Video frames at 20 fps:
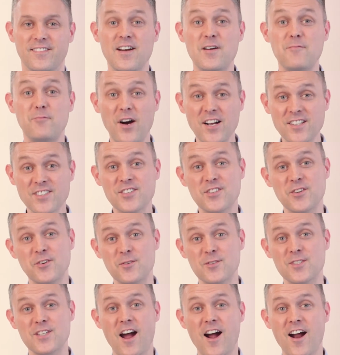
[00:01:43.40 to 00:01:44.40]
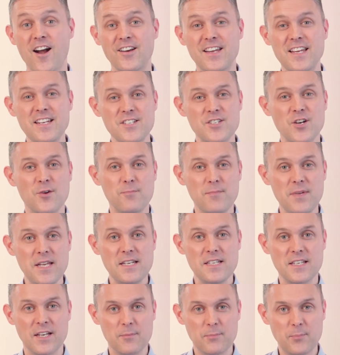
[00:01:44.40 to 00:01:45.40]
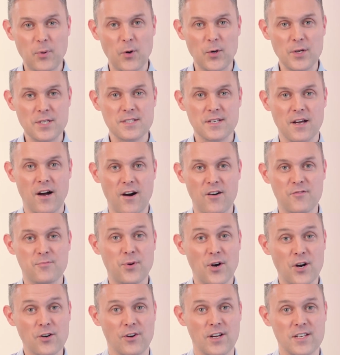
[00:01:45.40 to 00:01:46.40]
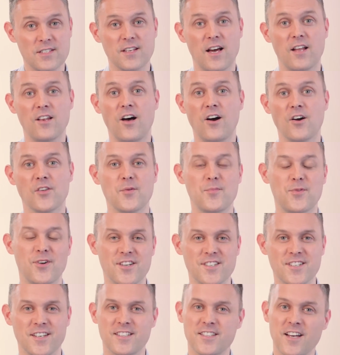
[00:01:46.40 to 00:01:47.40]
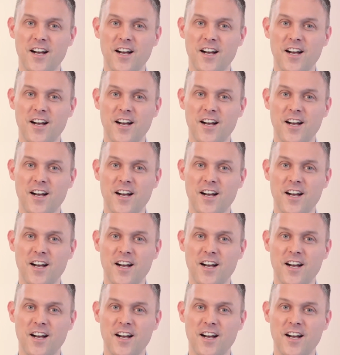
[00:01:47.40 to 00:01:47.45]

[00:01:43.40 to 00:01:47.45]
Milestones are intermediate points of progress along the project